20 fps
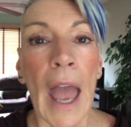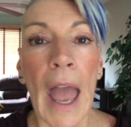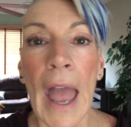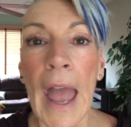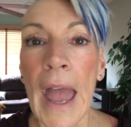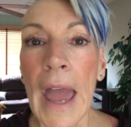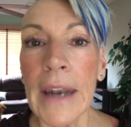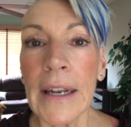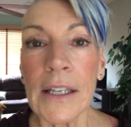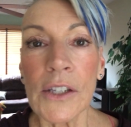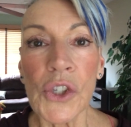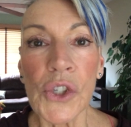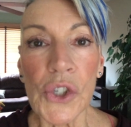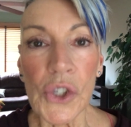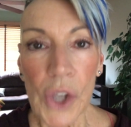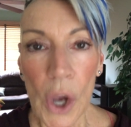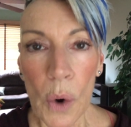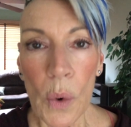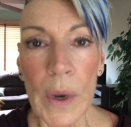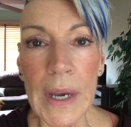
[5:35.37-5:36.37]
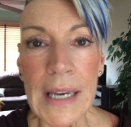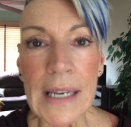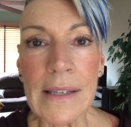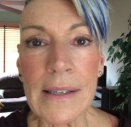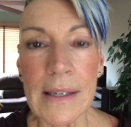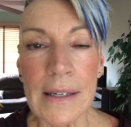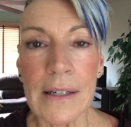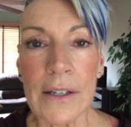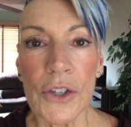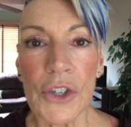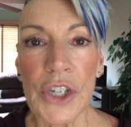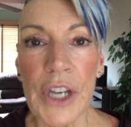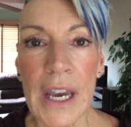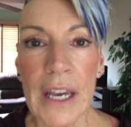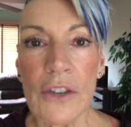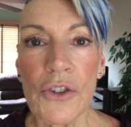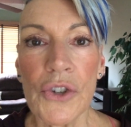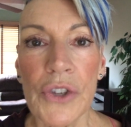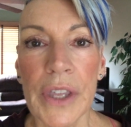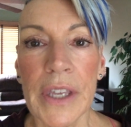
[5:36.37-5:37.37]
And it's so easy to
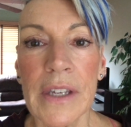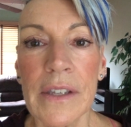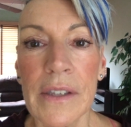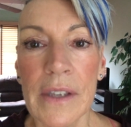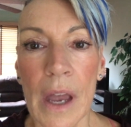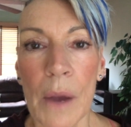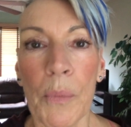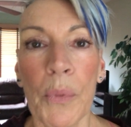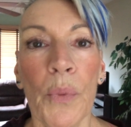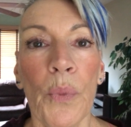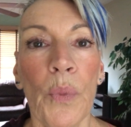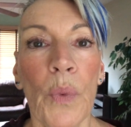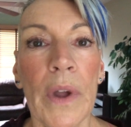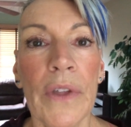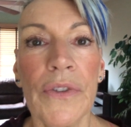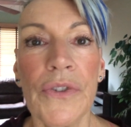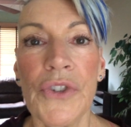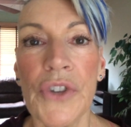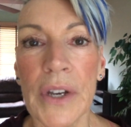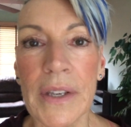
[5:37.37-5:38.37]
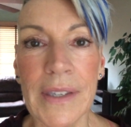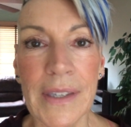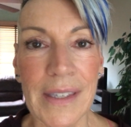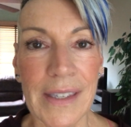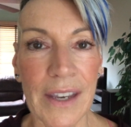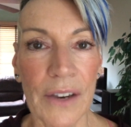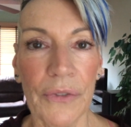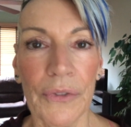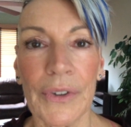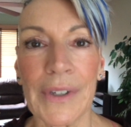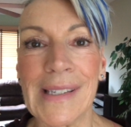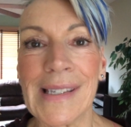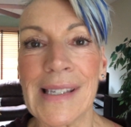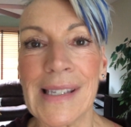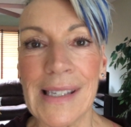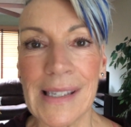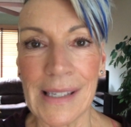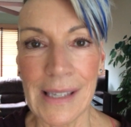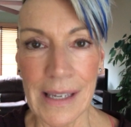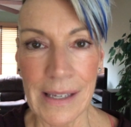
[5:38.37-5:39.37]
change things up with just different
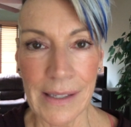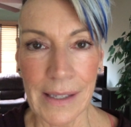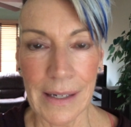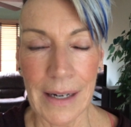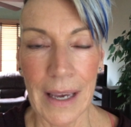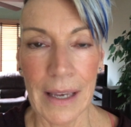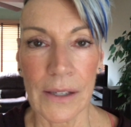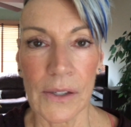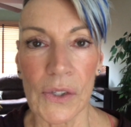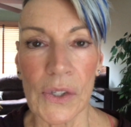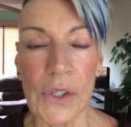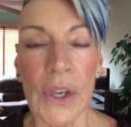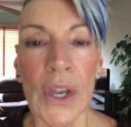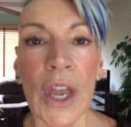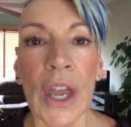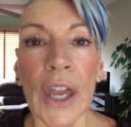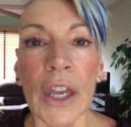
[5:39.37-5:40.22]
seasonings.